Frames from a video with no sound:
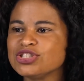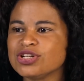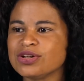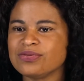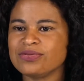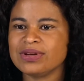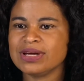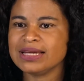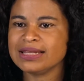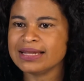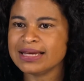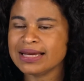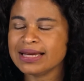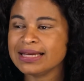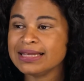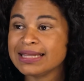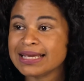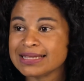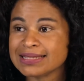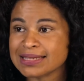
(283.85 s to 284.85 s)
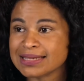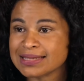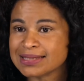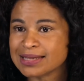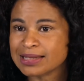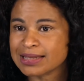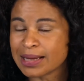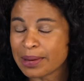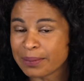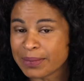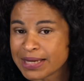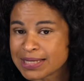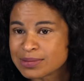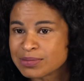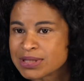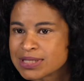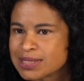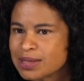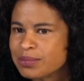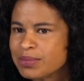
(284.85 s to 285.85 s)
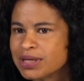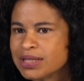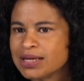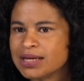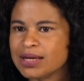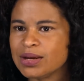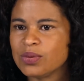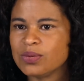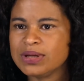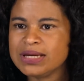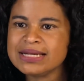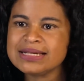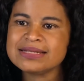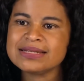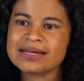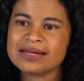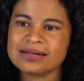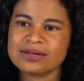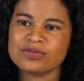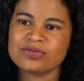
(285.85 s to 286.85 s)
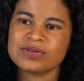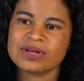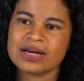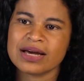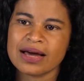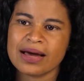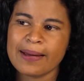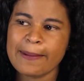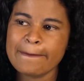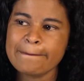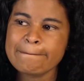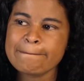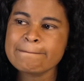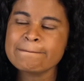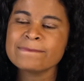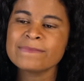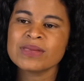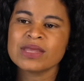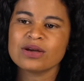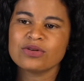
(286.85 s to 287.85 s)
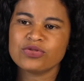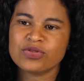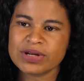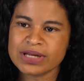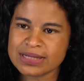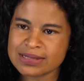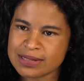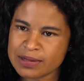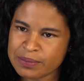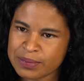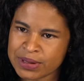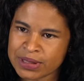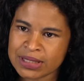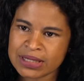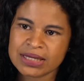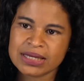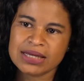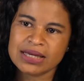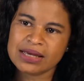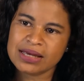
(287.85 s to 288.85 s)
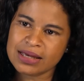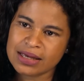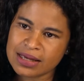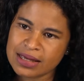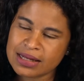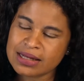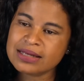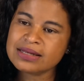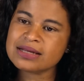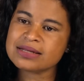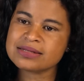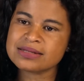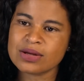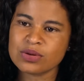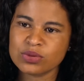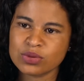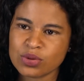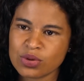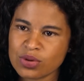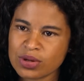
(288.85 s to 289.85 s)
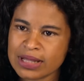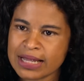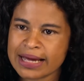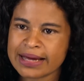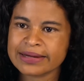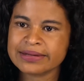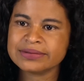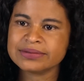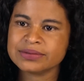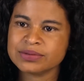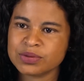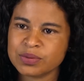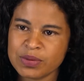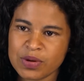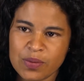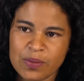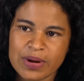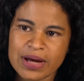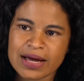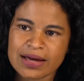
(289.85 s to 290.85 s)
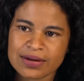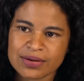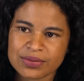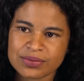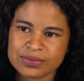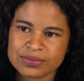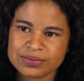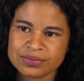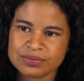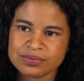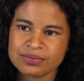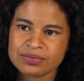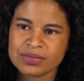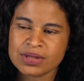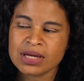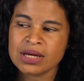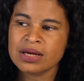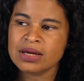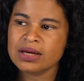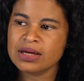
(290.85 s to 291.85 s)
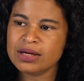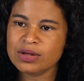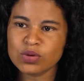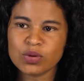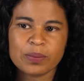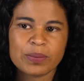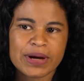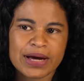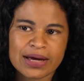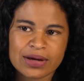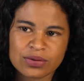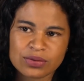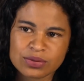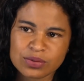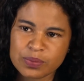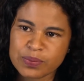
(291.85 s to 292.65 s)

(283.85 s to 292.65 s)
In the week I was going to make my sacrifice, my son broke the rules and assaulted someone in my neighborhood, and you can't assault someone in my neighborhood.